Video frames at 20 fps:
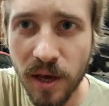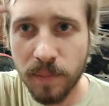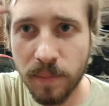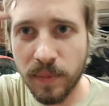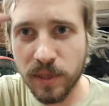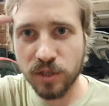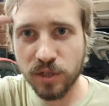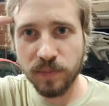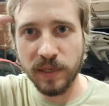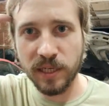
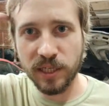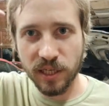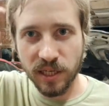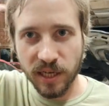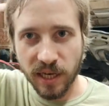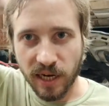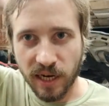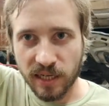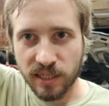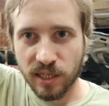Mitsubishi
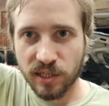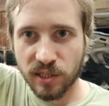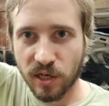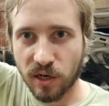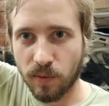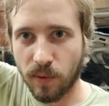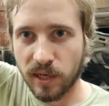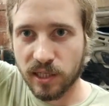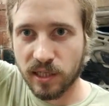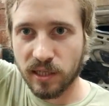Kid, I just
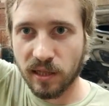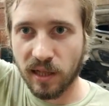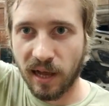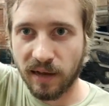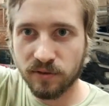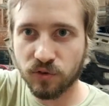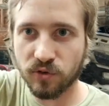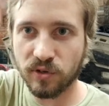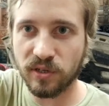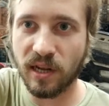started watching the
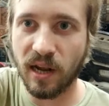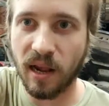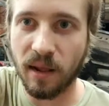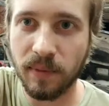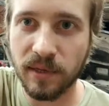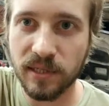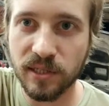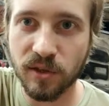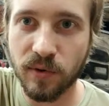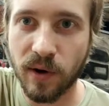live stream. Did I
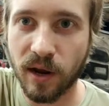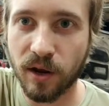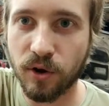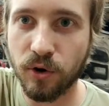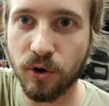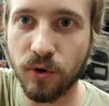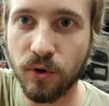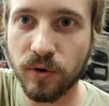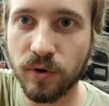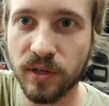miss the
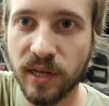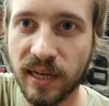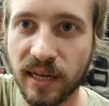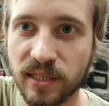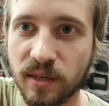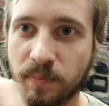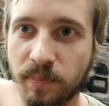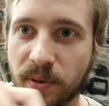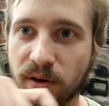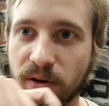raccoon
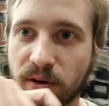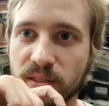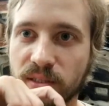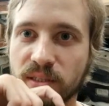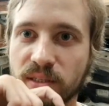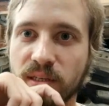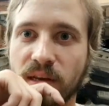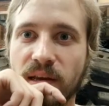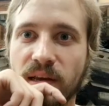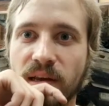guest appearance?